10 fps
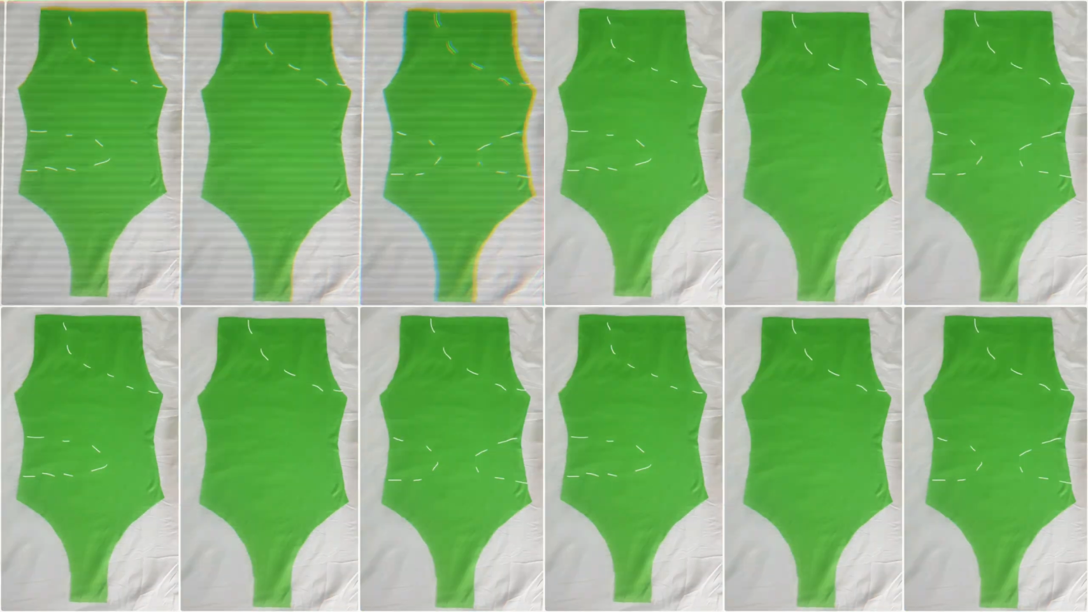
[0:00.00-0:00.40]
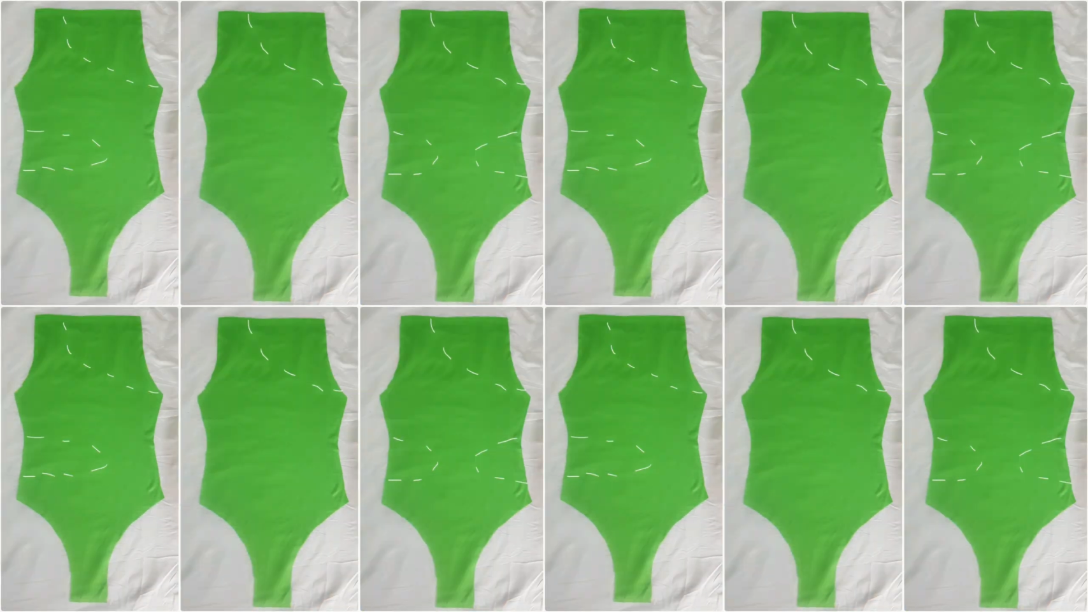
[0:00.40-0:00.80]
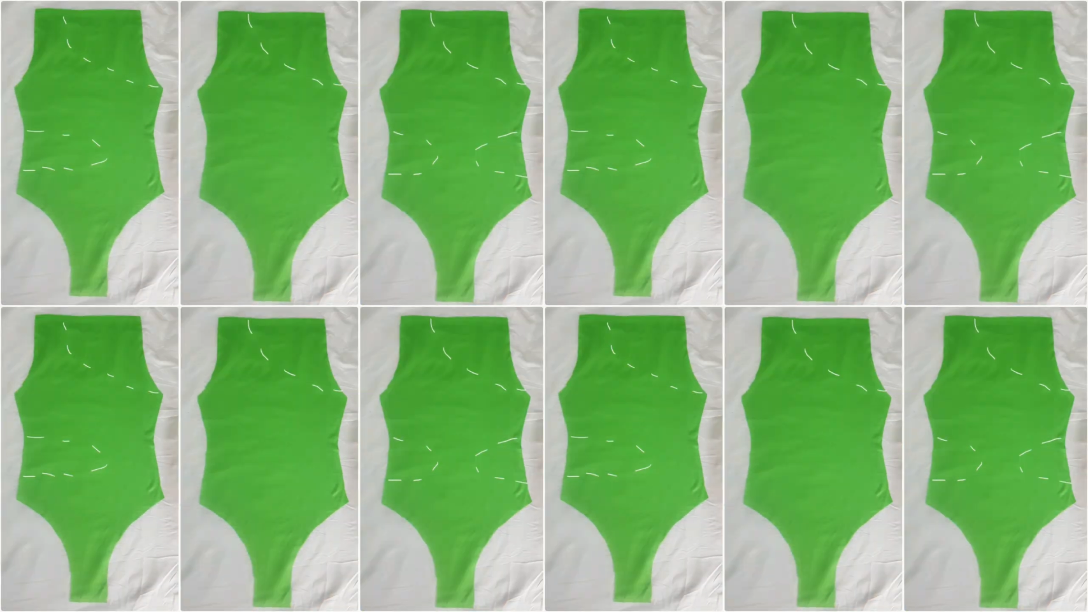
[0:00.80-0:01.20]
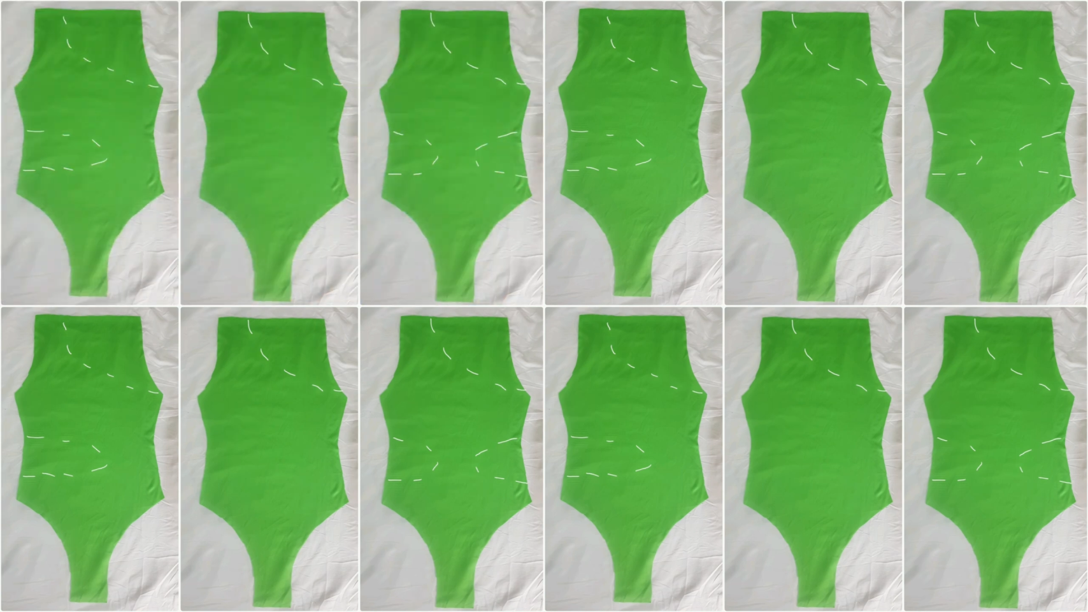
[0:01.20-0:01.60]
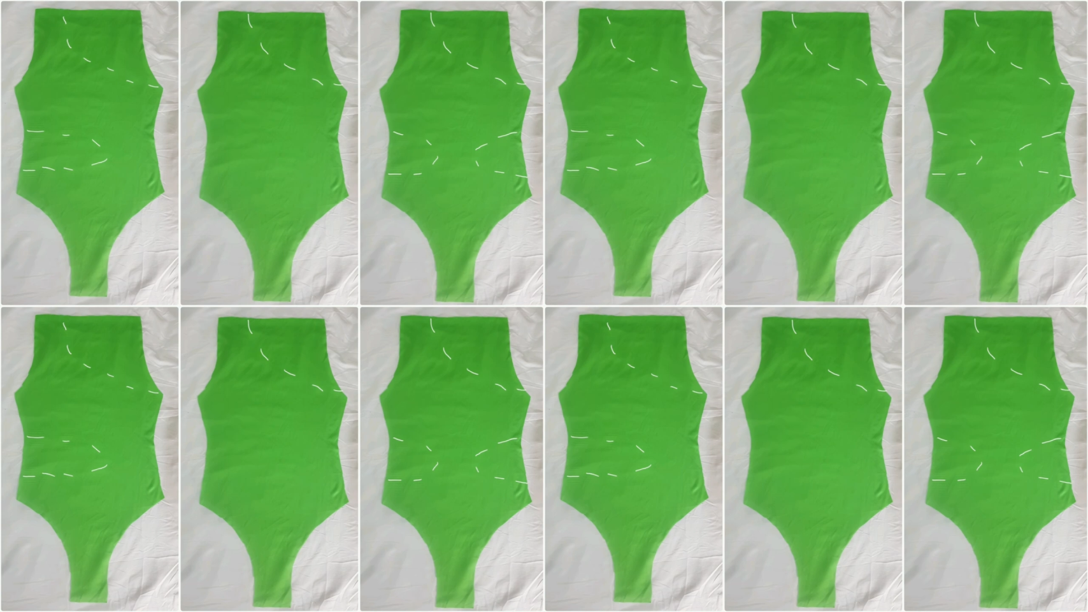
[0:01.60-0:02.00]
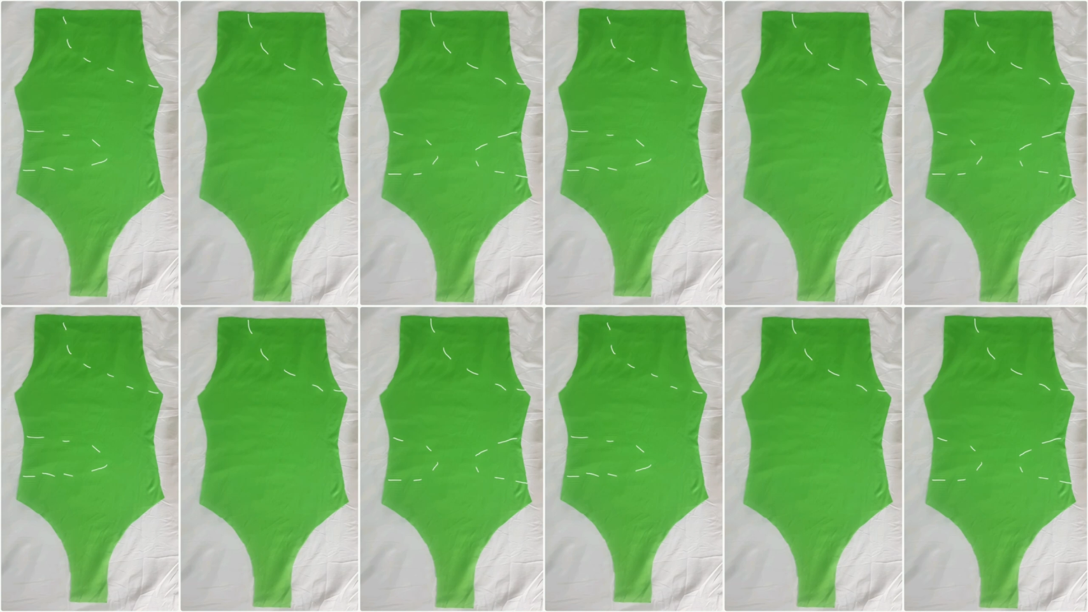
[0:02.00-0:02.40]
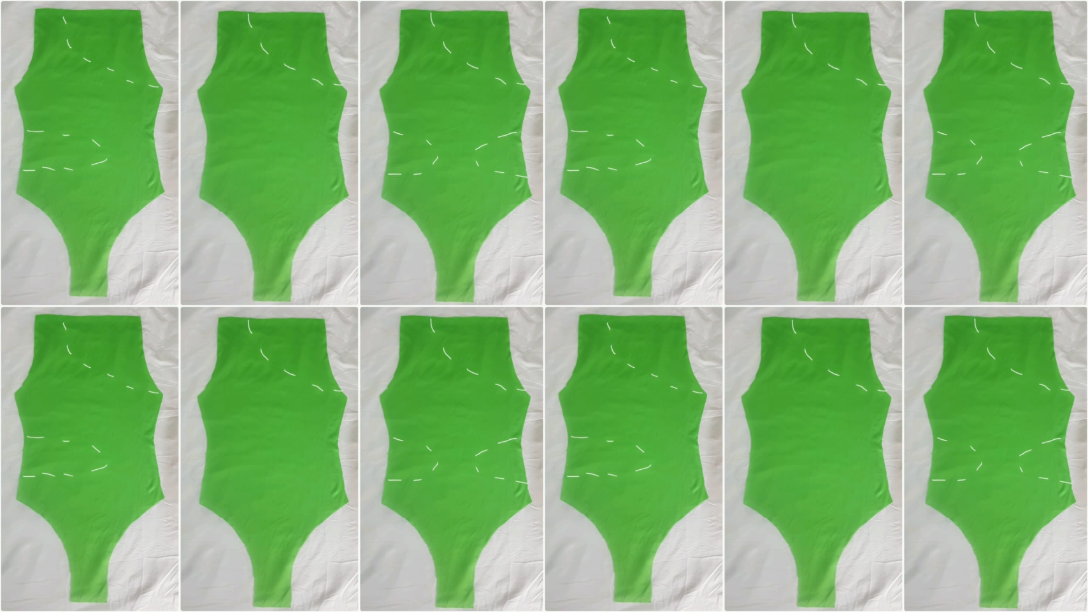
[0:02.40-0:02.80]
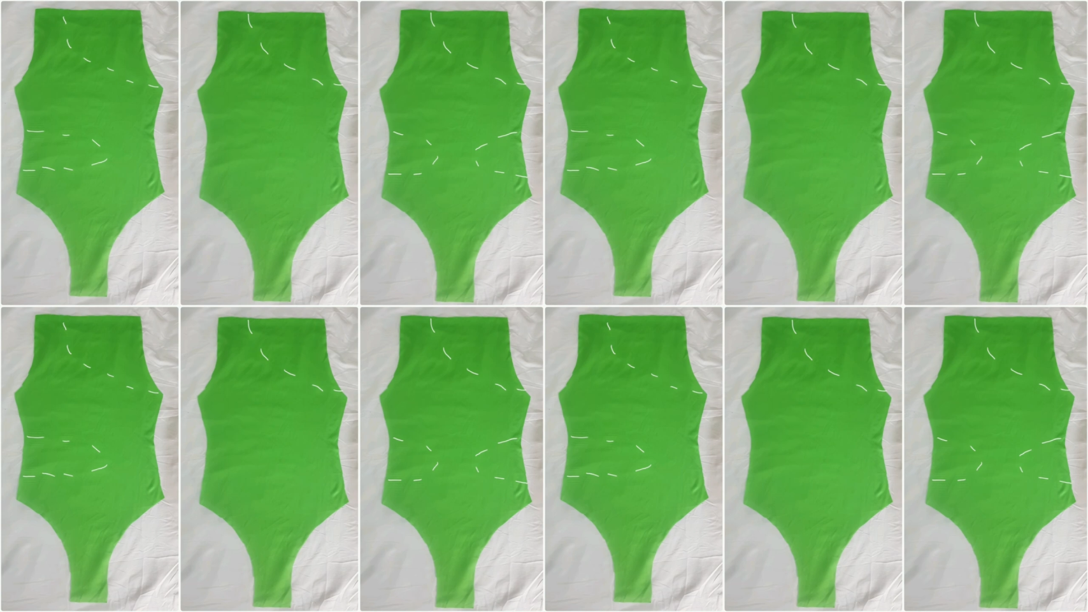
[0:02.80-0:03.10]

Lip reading: [unreadable: no face in view]